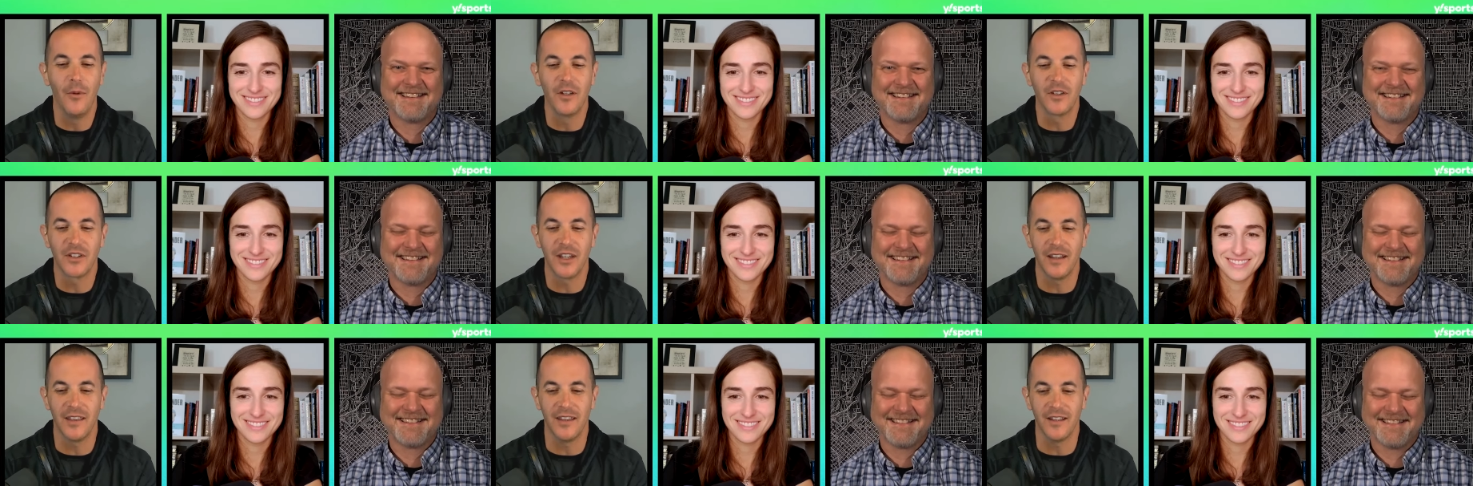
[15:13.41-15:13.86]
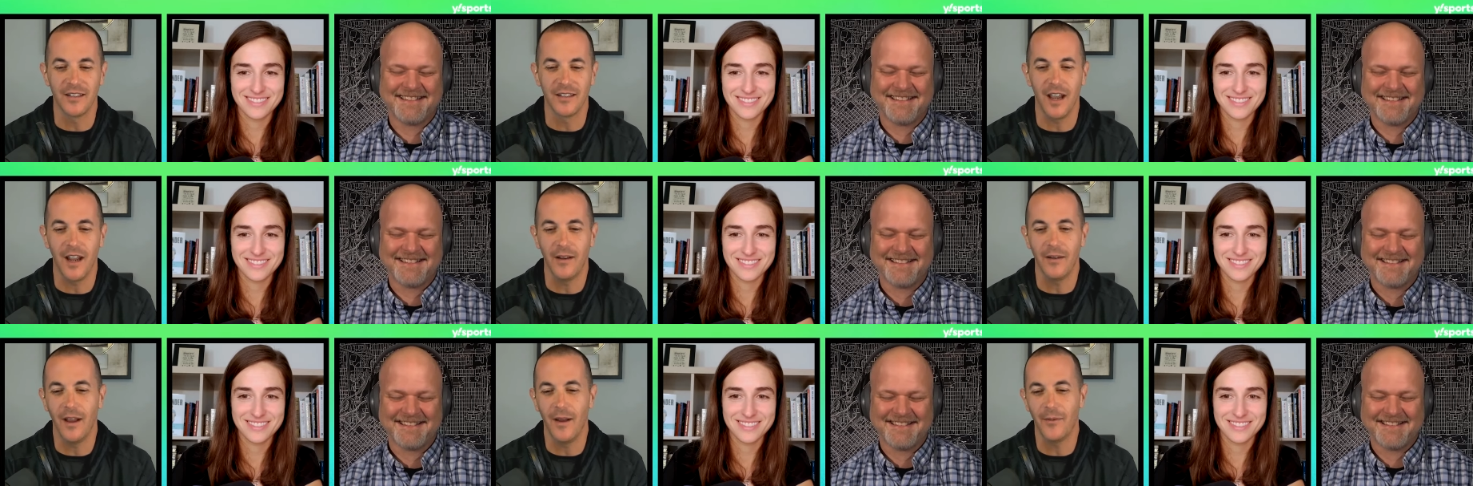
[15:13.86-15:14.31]
Speaker 1: will say this.
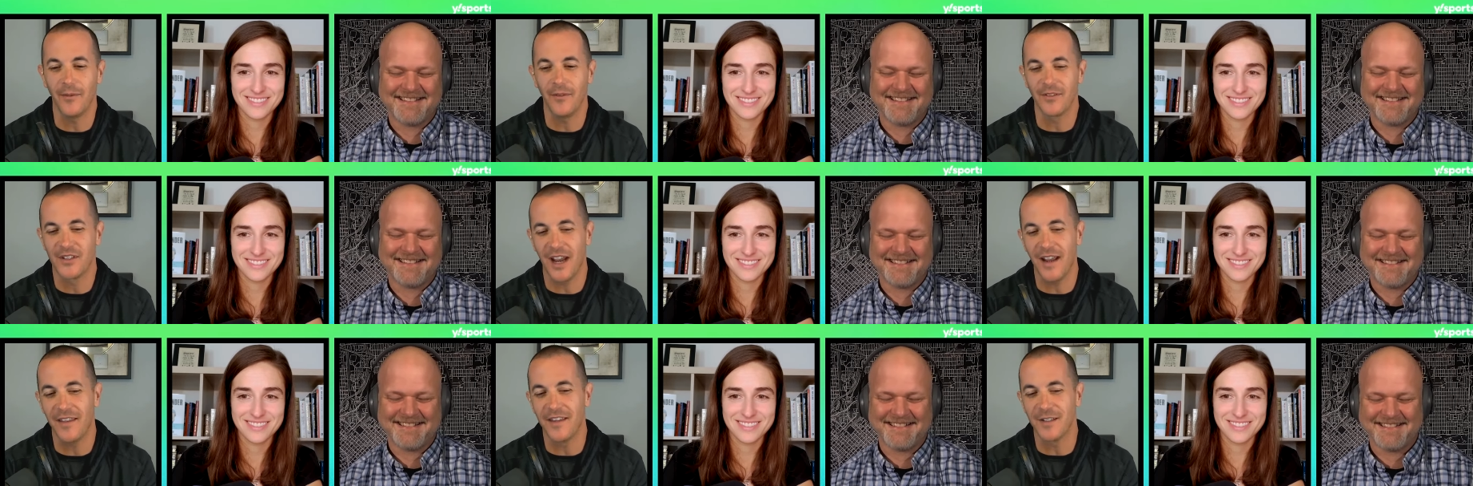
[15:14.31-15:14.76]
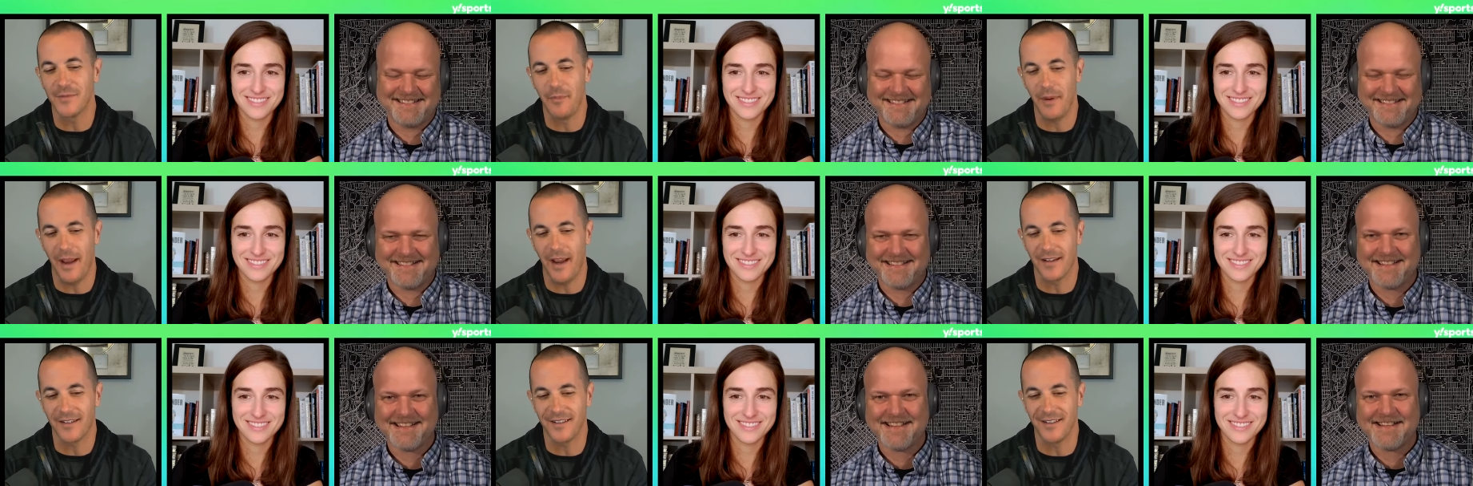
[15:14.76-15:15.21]
I, I'll tie this
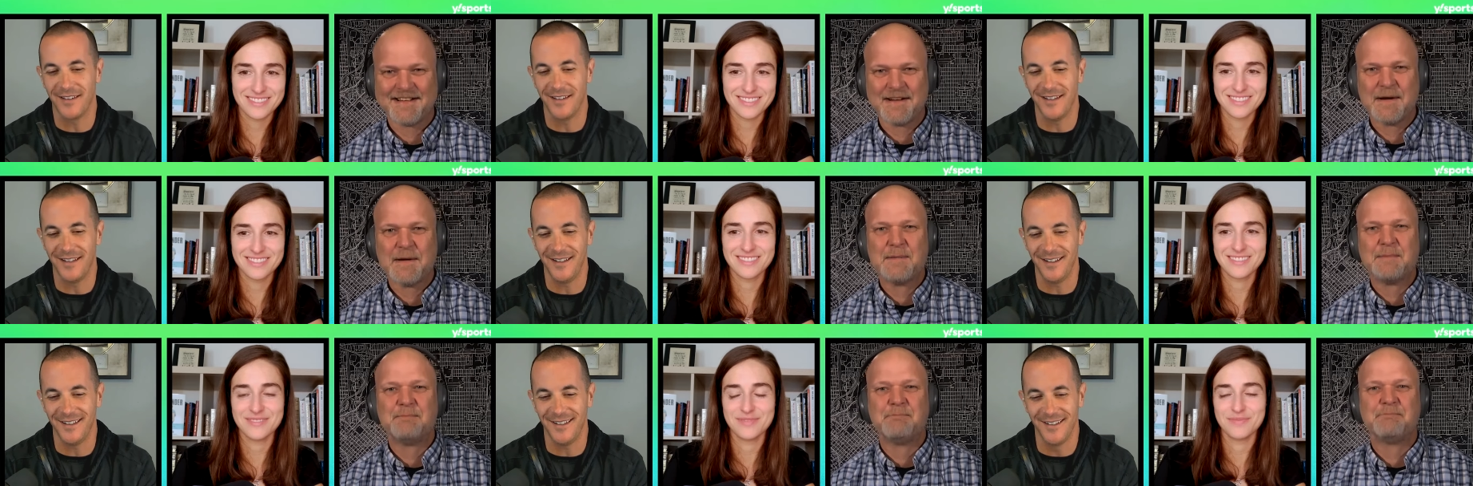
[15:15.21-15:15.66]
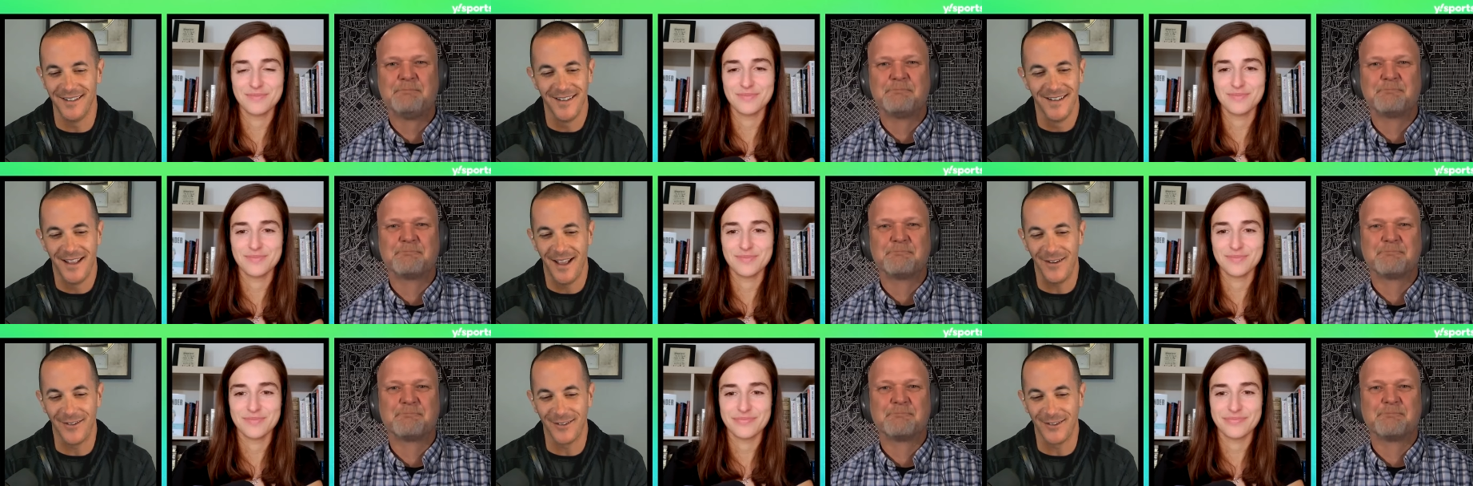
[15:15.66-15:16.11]
back to the. Uh,
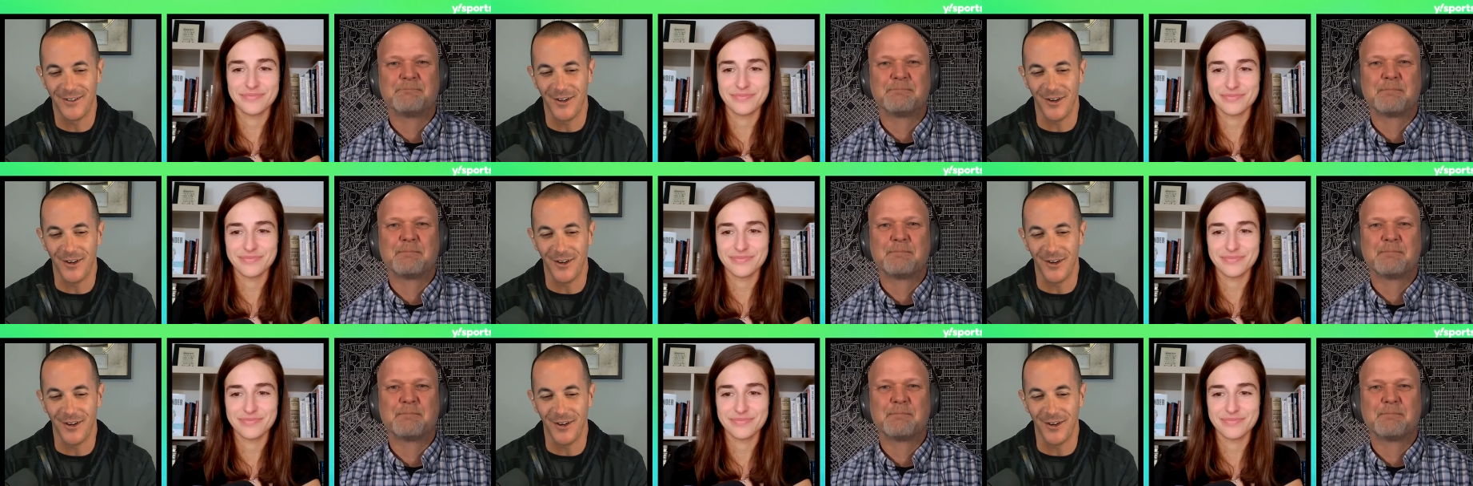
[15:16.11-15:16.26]
I was